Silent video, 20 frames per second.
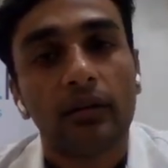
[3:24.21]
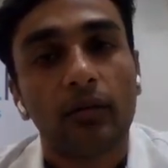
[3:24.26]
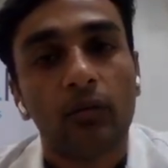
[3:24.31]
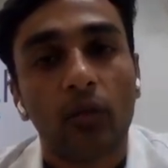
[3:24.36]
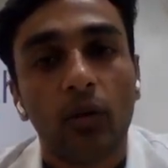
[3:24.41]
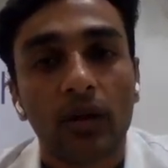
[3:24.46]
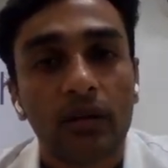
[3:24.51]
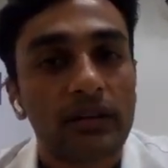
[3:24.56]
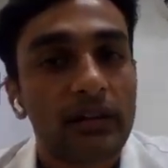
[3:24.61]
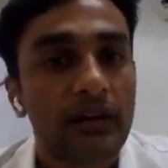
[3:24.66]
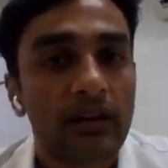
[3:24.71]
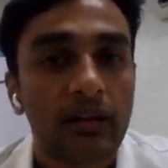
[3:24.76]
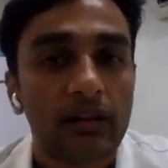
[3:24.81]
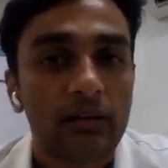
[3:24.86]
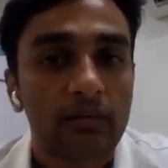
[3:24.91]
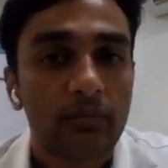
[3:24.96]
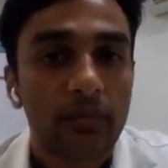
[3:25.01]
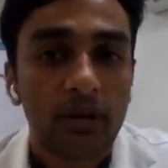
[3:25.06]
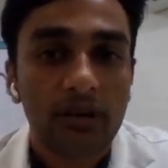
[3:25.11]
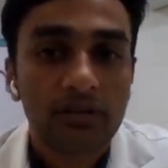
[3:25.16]
what their
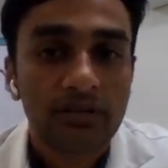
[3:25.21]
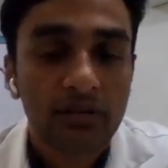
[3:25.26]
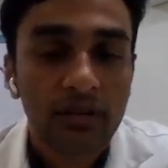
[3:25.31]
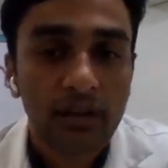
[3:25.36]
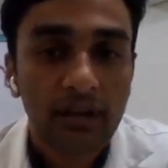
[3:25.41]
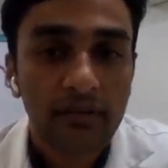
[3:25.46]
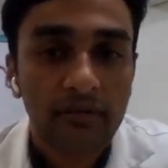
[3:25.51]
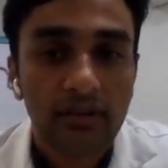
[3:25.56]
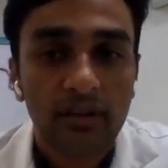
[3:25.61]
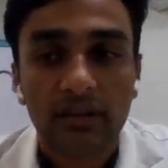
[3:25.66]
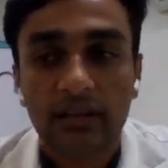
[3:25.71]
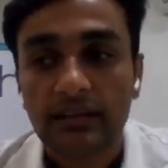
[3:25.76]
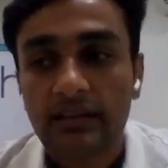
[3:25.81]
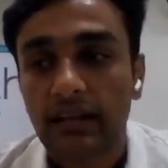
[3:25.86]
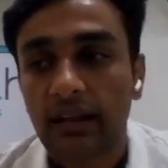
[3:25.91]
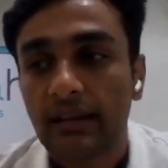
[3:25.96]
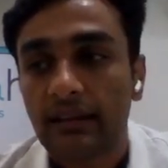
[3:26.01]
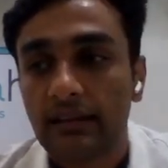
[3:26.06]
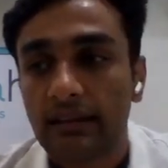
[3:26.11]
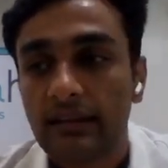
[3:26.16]
current blood sugar level is,
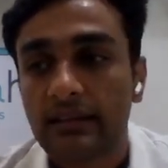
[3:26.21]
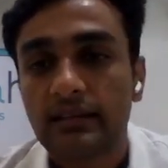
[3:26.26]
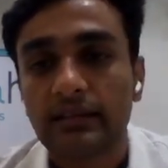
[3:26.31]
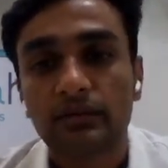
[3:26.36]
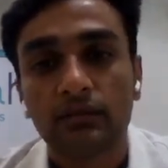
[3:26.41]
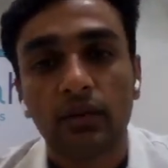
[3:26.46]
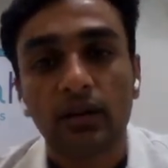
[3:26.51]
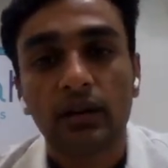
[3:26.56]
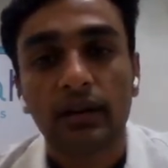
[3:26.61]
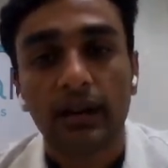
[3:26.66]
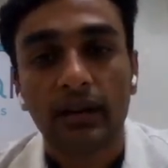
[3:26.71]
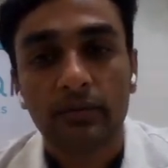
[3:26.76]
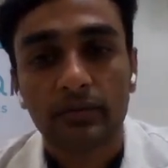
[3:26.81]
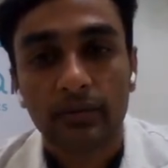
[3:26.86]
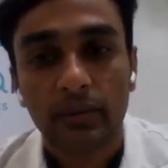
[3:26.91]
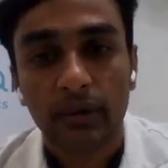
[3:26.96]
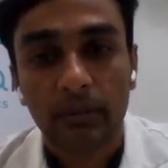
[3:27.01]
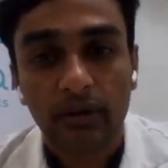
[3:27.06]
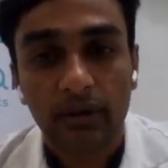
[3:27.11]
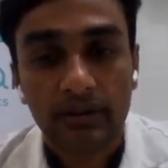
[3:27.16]
and this is what helps
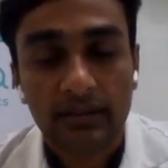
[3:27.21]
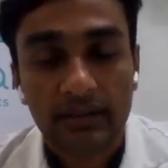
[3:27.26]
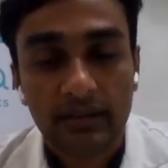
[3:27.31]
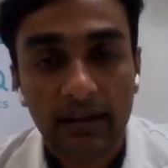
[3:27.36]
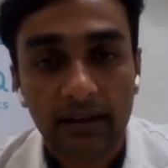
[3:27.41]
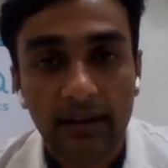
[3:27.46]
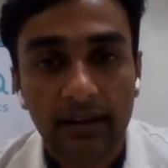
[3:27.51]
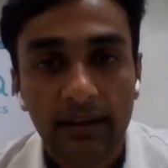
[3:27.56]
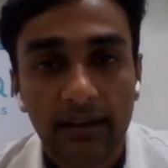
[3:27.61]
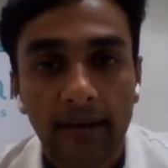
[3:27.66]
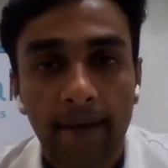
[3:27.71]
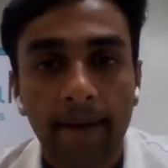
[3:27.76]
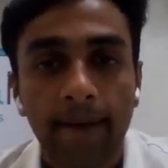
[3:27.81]
people decide